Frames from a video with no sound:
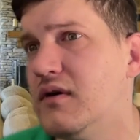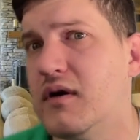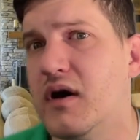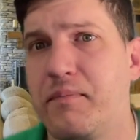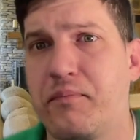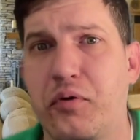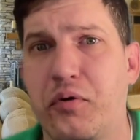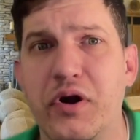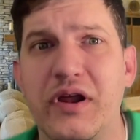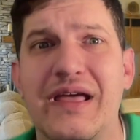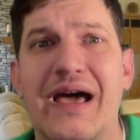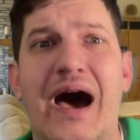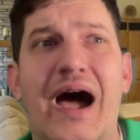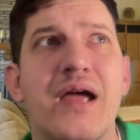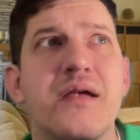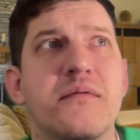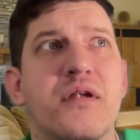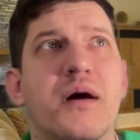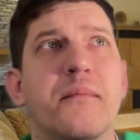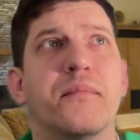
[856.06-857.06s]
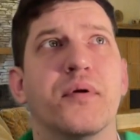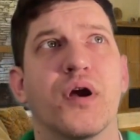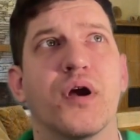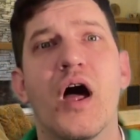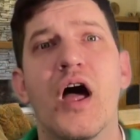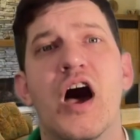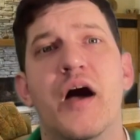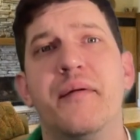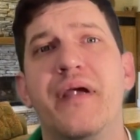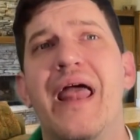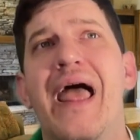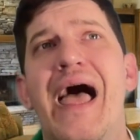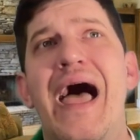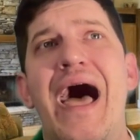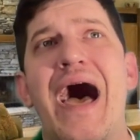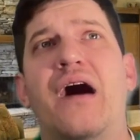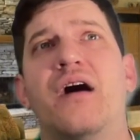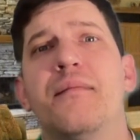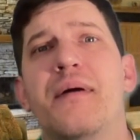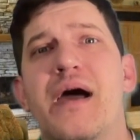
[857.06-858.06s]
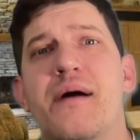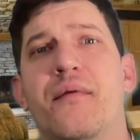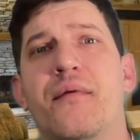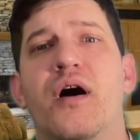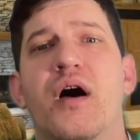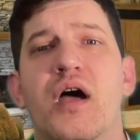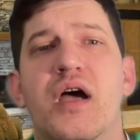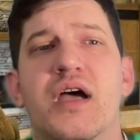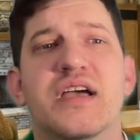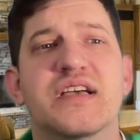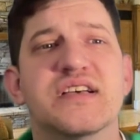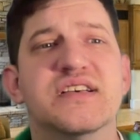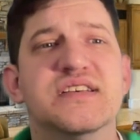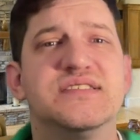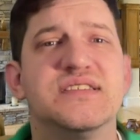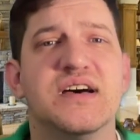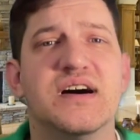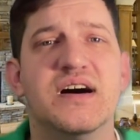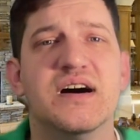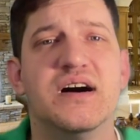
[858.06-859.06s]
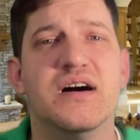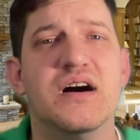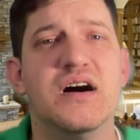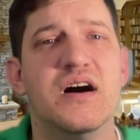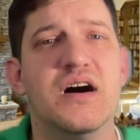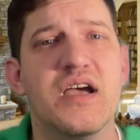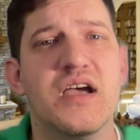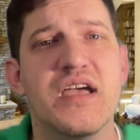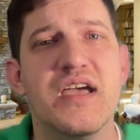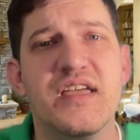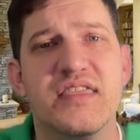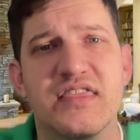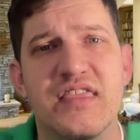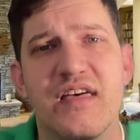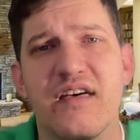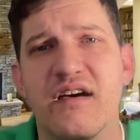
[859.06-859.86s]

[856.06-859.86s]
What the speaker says: a pretty high number. I mean, Alabama is their eighth